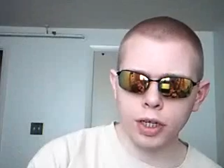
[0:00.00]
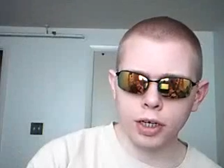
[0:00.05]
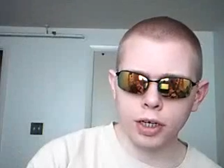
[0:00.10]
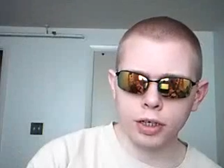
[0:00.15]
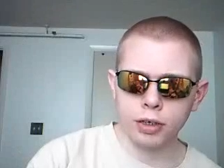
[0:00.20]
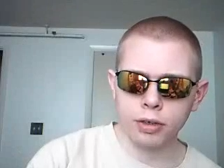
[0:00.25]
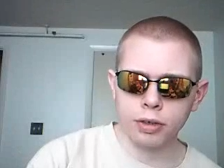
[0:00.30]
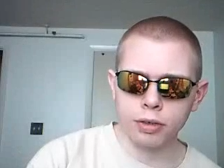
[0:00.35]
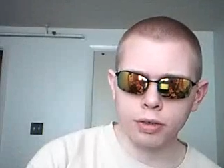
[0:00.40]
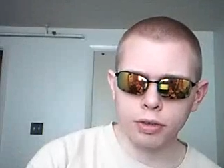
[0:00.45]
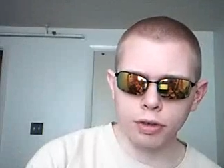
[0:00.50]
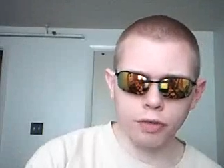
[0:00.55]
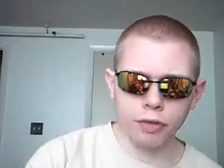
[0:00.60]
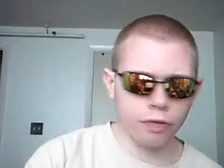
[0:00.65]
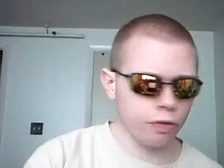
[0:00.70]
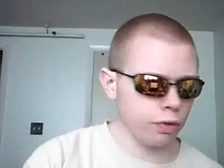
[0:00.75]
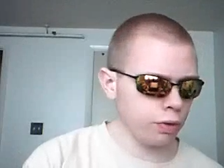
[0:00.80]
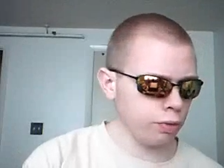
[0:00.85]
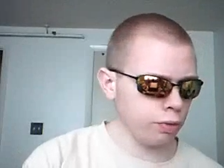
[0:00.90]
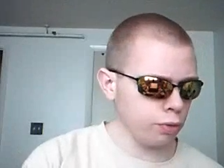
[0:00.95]
lock,
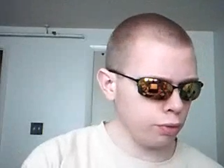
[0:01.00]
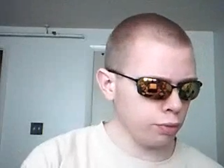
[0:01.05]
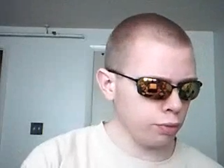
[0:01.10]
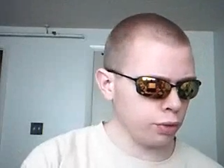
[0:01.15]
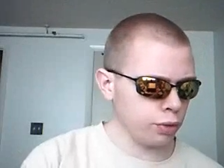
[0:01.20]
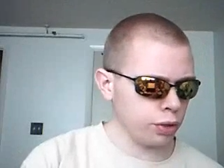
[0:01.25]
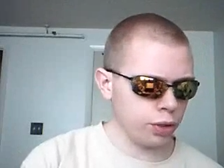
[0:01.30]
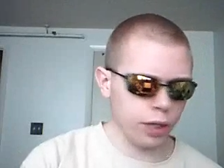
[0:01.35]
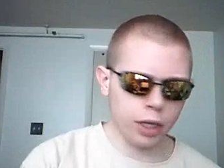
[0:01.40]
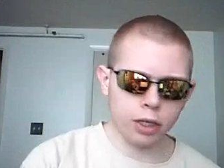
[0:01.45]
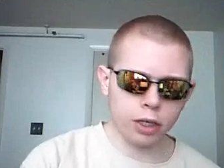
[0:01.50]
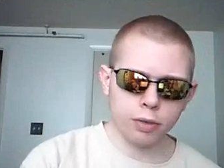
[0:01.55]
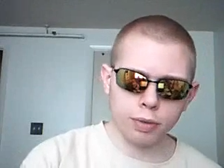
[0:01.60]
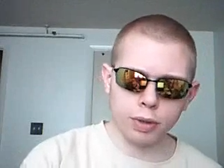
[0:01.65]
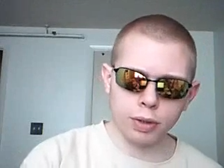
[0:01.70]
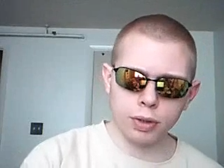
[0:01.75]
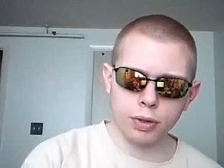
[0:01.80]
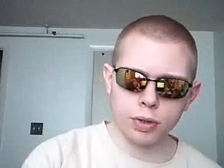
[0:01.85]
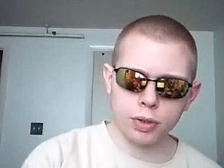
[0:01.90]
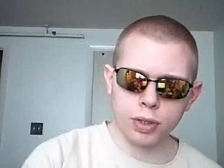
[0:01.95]
therefore the room could not have
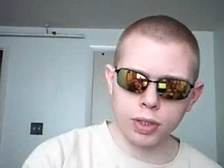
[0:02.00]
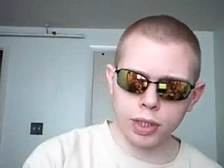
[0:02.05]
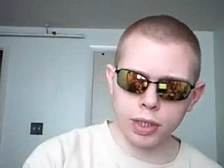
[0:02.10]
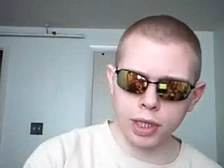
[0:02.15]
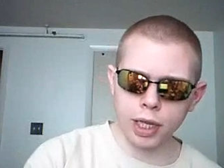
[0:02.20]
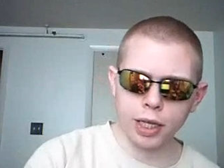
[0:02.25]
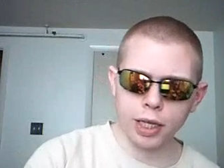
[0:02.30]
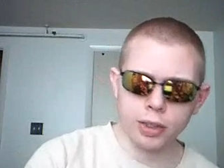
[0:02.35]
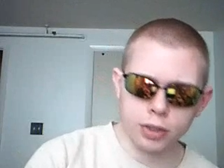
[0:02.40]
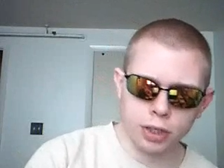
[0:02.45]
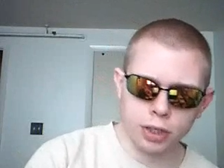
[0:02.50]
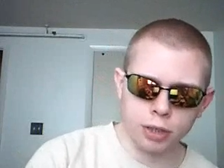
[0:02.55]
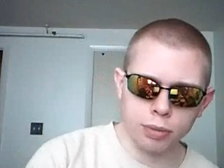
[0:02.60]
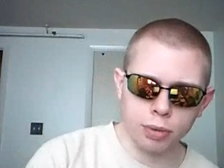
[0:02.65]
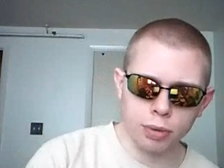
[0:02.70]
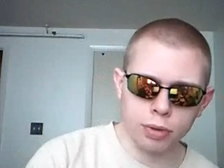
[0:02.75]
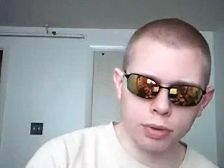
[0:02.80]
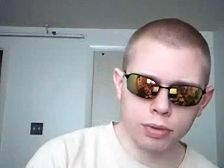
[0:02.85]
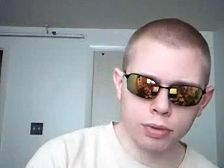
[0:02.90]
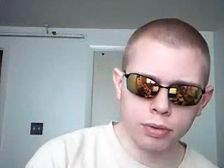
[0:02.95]
been used as a gas
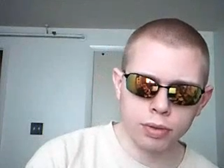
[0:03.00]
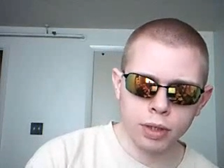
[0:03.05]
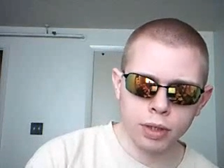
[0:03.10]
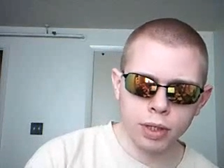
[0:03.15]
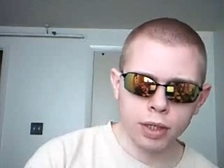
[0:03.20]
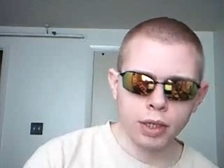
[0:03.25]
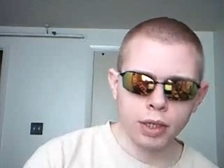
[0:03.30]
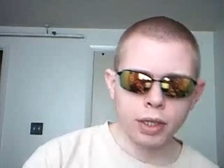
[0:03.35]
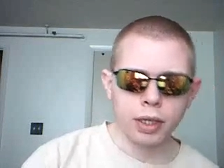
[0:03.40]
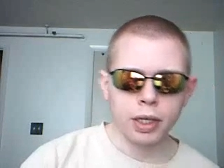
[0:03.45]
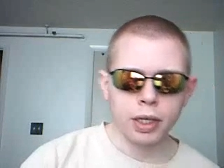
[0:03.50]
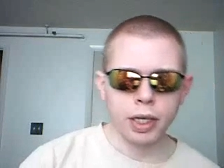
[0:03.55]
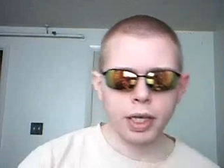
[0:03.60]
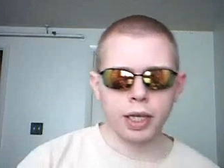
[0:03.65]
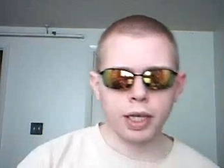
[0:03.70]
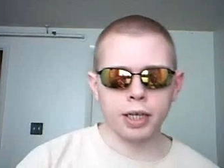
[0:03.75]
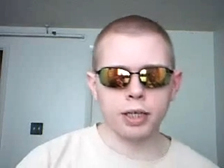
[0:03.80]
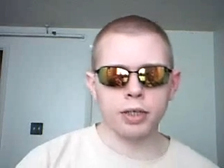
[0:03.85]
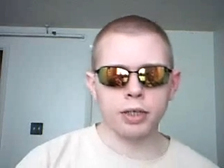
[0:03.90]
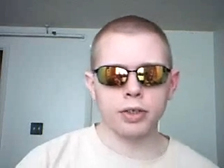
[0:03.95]
chamber,
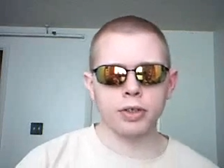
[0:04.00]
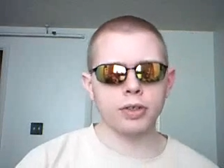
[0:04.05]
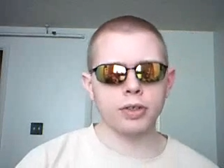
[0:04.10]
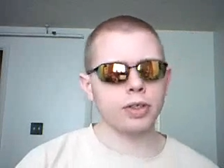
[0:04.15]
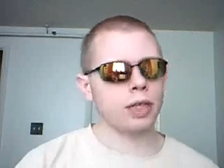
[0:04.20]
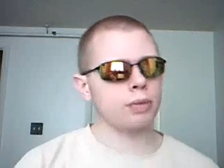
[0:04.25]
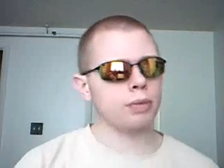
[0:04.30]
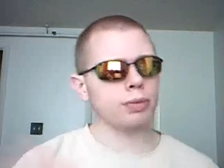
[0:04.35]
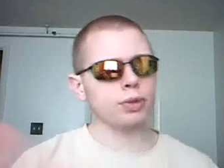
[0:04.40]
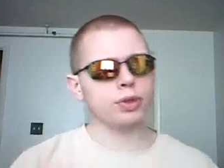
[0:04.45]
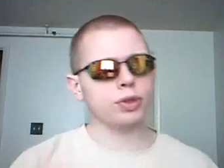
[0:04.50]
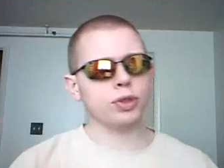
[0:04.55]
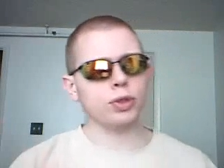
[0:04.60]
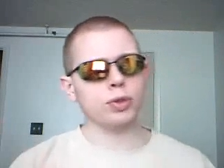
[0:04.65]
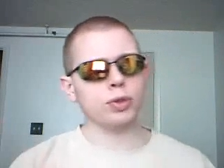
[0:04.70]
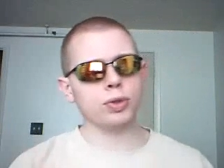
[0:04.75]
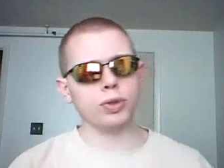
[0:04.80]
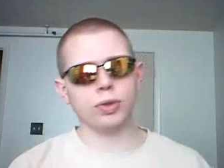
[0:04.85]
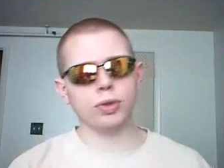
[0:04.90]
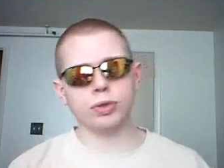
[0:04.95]
and the sample
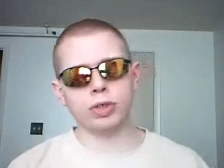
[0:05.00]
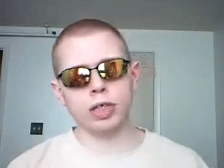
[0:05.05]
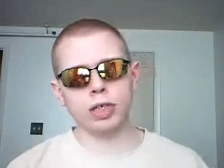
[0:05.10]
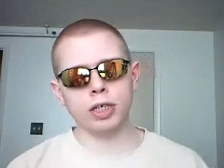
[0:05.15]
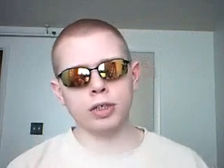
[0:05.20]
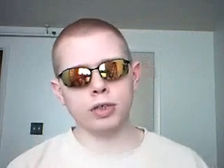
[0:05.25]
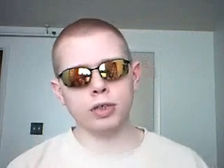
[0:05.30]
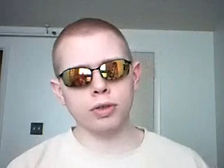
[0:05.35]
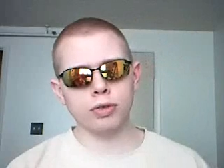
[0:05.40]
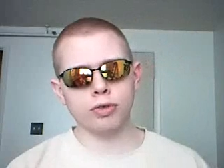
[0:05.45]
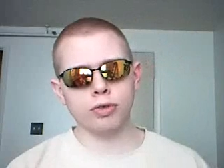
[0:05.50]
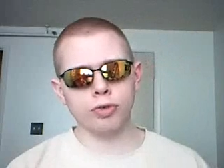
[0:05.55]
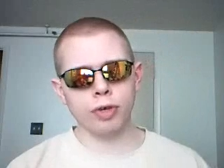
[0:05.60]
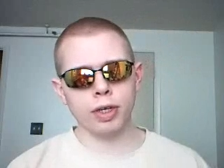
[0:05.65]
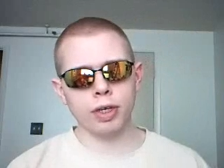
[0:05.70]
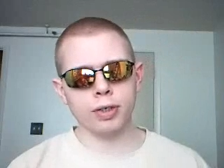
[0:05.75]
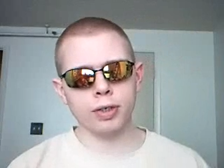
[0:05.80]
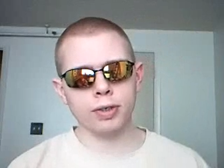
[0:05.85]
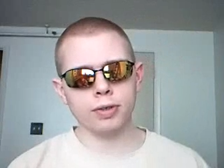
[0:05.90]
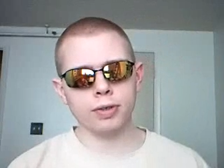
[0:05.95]
shows no trace
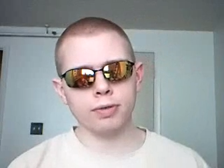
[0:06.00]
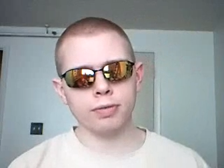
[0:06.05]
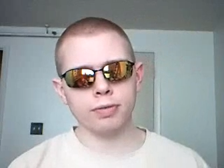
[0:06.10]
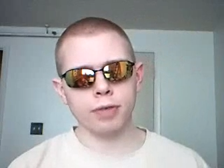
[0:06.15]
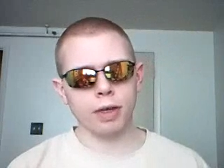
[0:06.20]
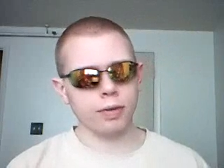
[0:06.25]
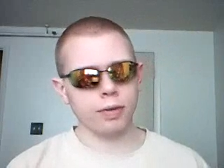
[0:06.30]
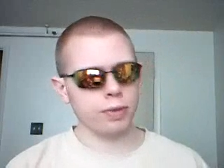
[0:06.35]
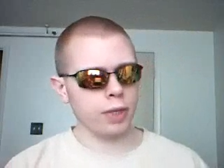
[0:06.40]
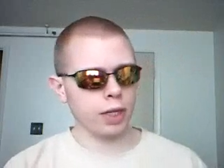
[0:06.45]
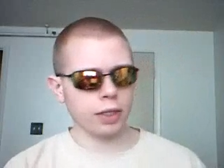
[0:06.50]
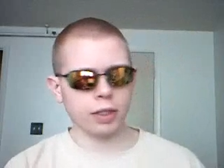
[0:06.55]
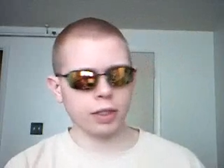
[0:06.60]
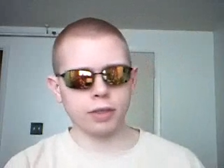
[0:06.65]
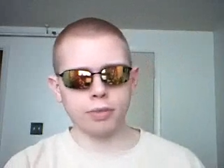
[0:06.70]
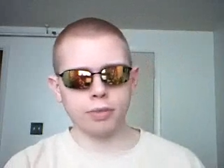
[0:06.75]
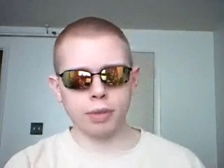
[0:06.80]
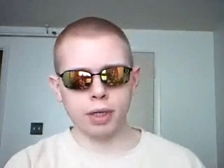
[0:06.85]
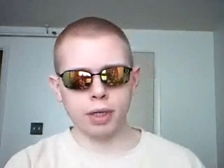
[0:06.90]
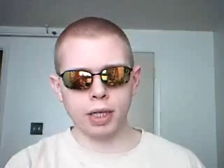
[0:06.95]
of
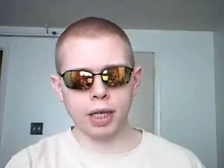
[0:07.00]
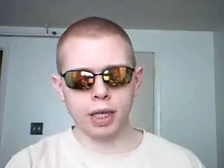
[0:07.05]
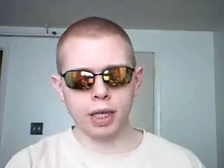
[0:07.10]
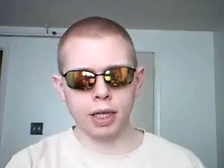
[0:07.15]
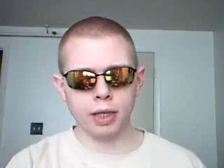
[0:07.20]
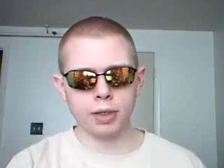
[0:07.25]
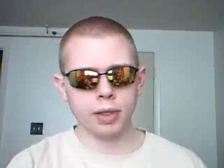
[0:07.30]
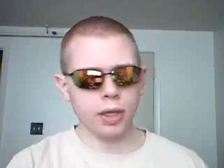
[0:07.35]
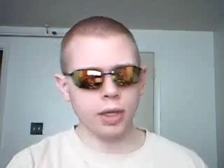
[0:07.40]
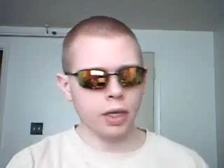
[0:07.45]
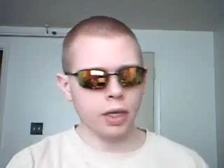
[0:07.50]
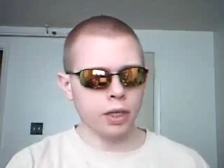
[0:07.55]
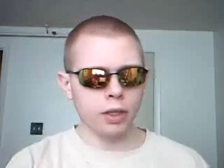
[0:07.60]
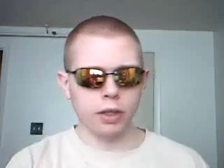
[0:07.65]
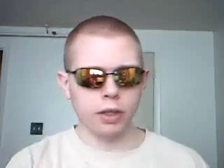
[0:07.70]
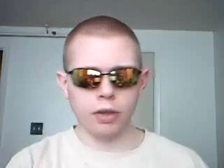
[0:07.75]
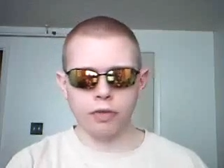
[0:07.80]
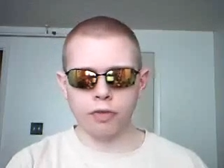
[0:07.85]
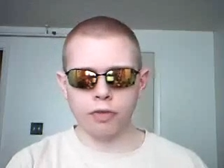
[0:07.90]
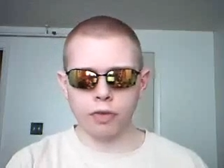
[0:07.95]
Zyklon B gas,
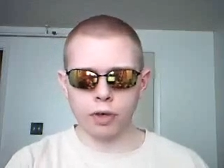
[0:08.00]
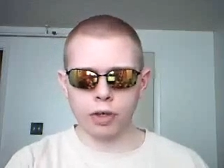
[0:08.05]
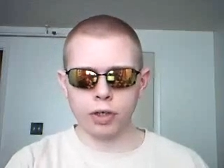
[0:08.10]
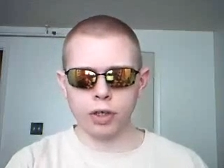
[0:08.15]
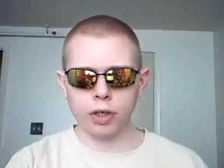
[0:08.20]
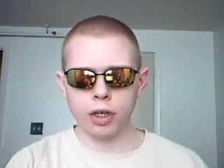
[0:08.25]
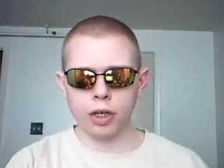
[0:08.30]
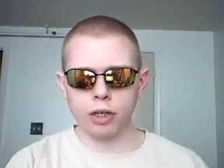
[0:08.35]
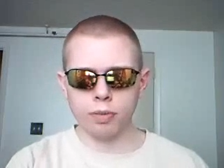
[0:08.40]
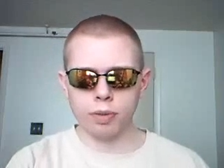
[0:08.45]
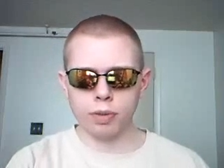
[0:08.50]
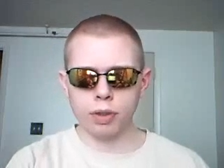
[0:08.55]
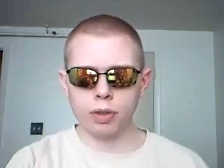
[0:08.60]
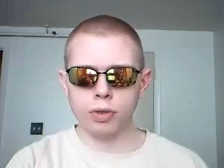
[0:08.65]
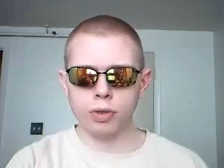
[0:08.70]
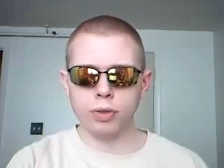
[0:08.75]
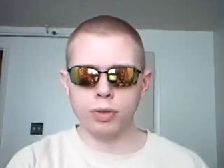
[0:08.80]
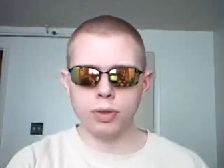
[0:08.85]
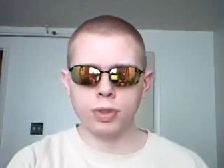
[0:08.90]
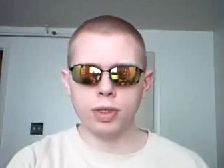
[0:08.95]
therefore it could not have been
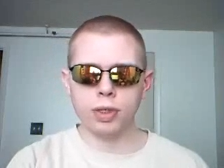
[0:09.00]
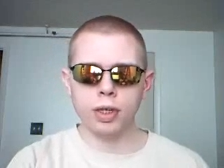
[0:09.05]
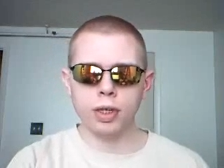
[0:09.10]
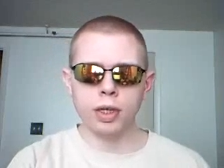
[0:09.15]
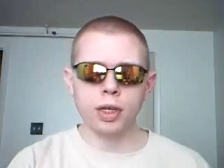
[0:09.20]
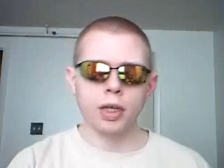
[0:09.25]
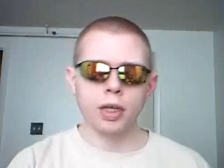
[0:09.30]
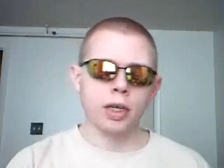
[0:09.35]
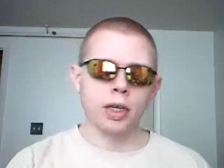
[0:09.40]
used,